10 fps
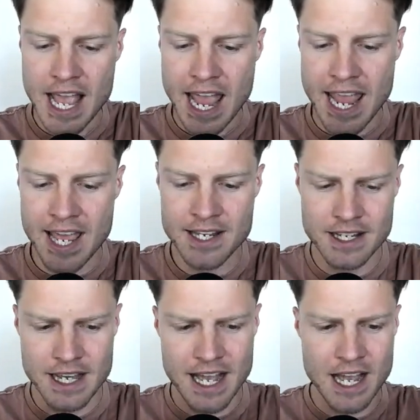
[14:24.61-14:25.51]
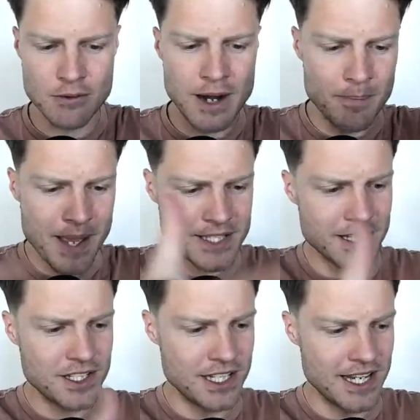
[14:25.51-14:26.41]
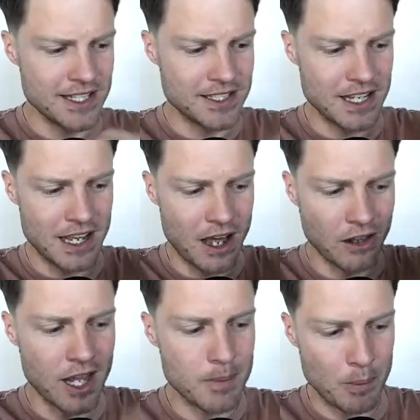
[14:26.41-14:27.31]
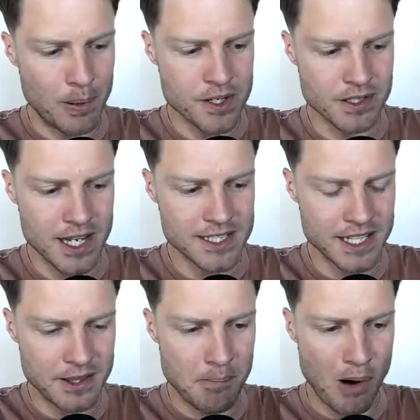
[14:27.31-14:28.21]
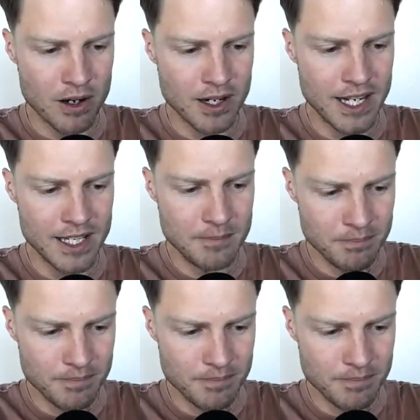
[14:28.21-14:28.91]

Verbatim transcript: And Write Message is a lot about personalizing the marketing